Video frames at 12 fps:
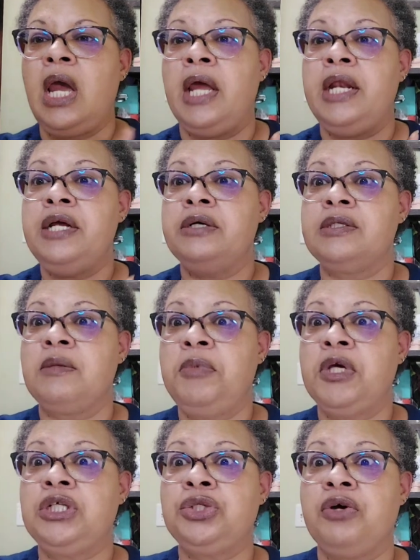And here's a
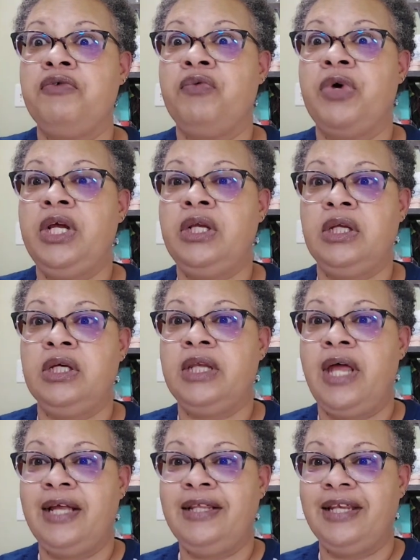picture of what it looked
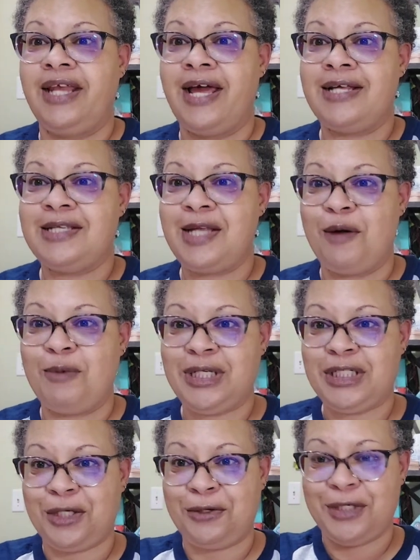like the last time I
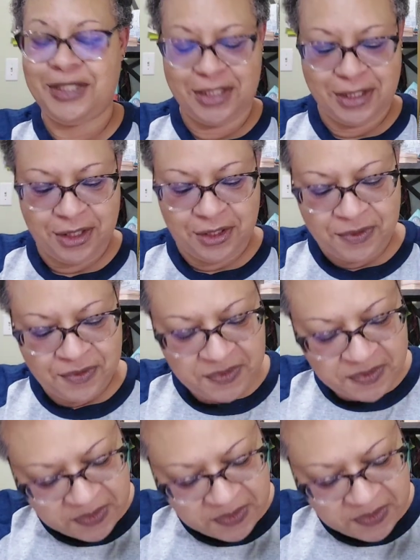showed it to you.